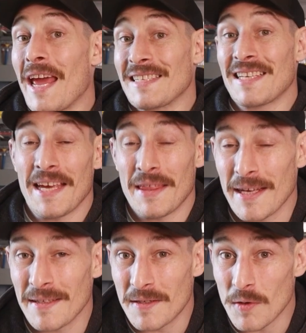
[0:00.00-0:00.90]
the next key
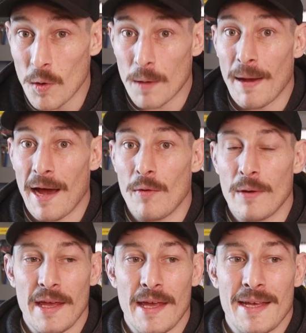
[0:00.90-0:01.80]
thing to talk
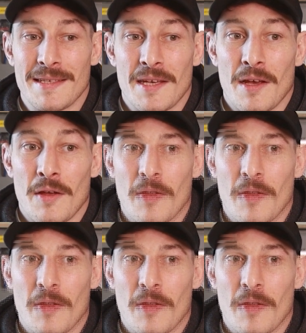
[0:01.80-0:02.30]
about is